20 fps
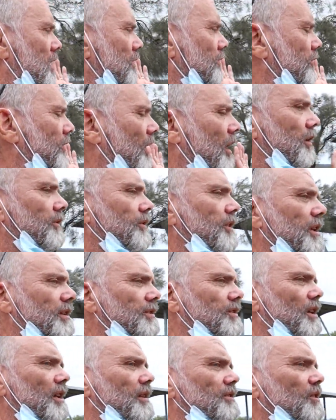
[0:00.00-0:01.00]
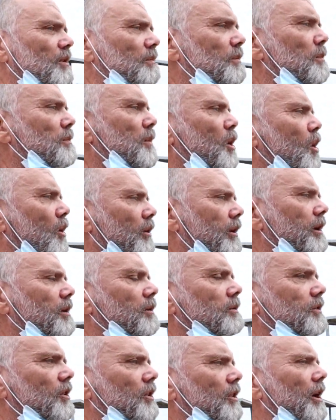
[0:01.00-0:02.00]
So this is a
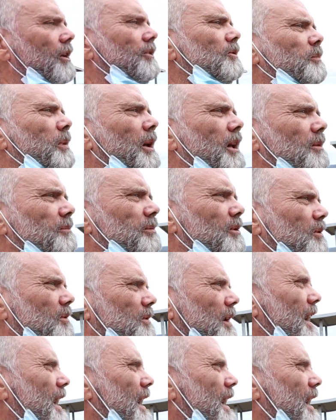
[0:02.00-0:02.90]
memorial to those people,